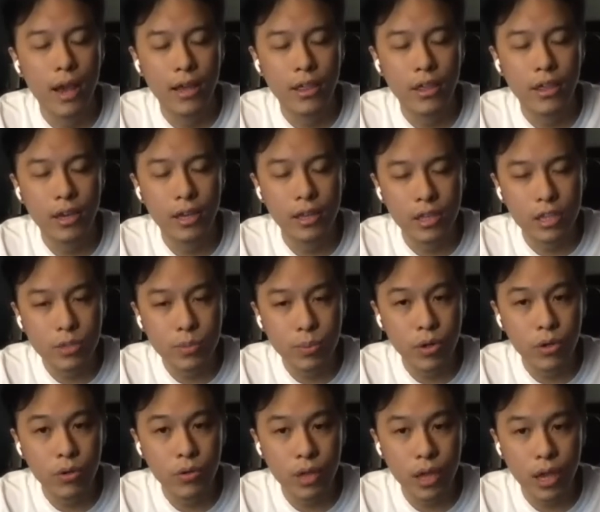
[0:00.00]
I think at this
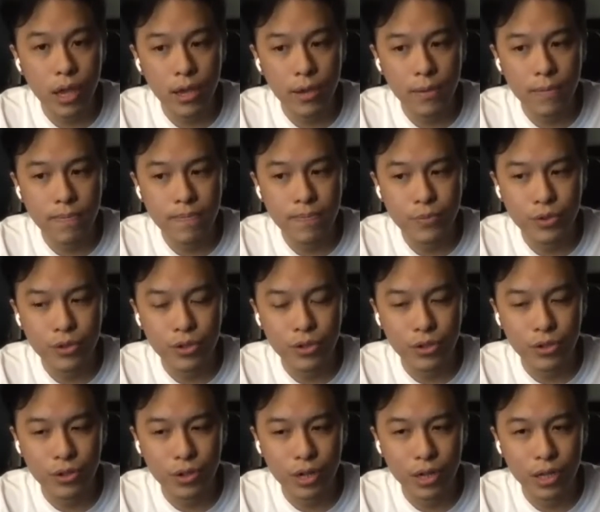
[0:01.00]
point of time,
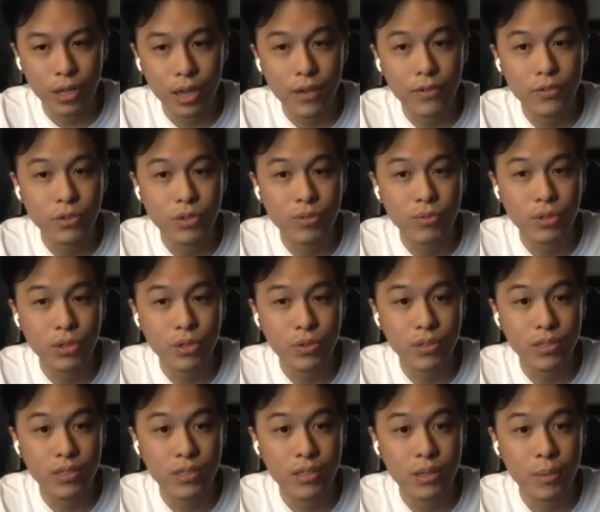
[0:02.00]
a live stream
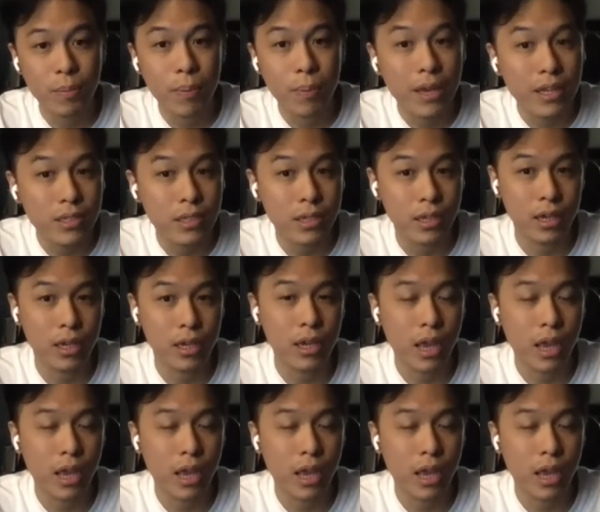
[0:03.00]
show is the best that can